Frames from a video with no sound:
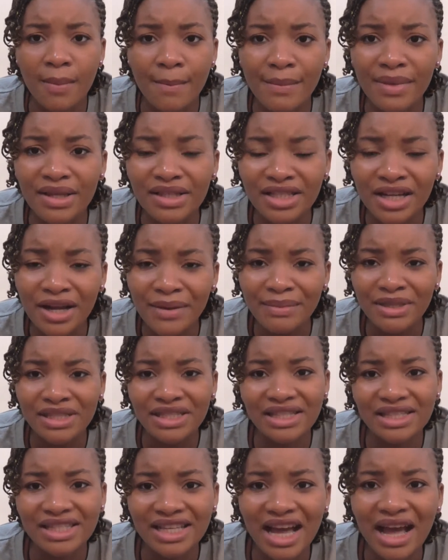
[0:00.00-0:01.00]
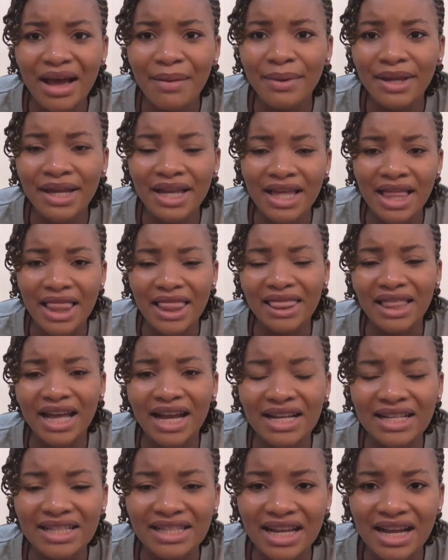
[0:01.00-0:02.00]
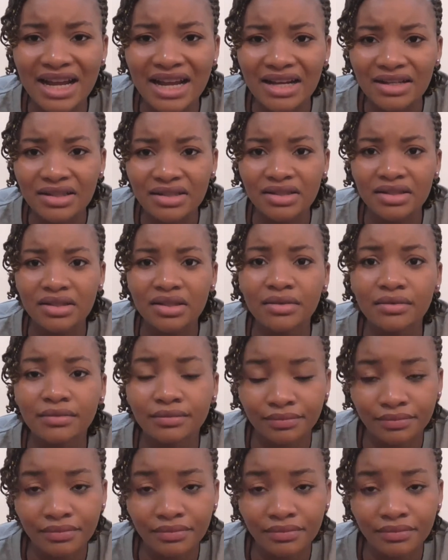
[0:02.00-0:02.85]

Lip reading: Mr. and Mrs. Gabby learned that